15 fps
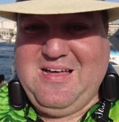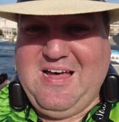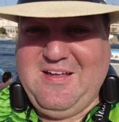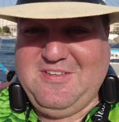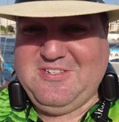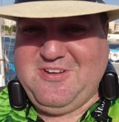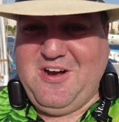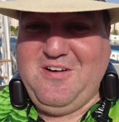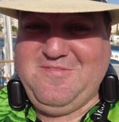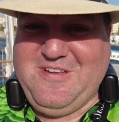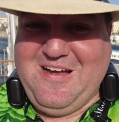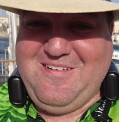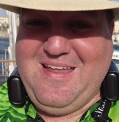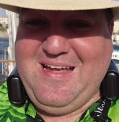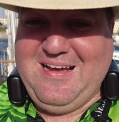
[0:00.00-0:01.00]
I scarfed
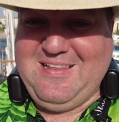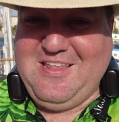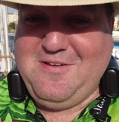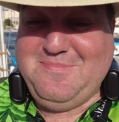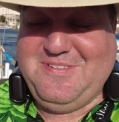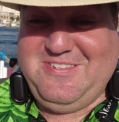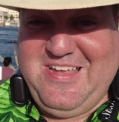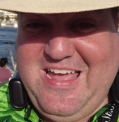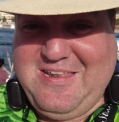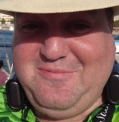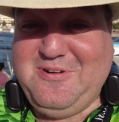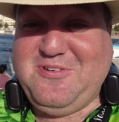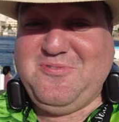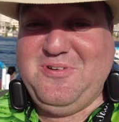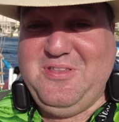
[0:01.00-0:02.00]
down a club
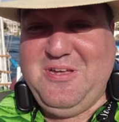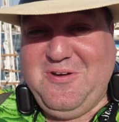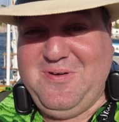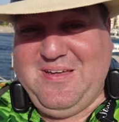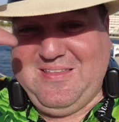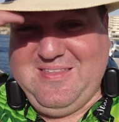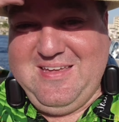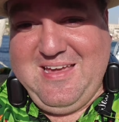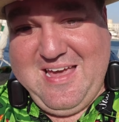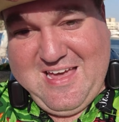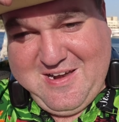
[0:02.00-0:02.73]
sandwich really quickly,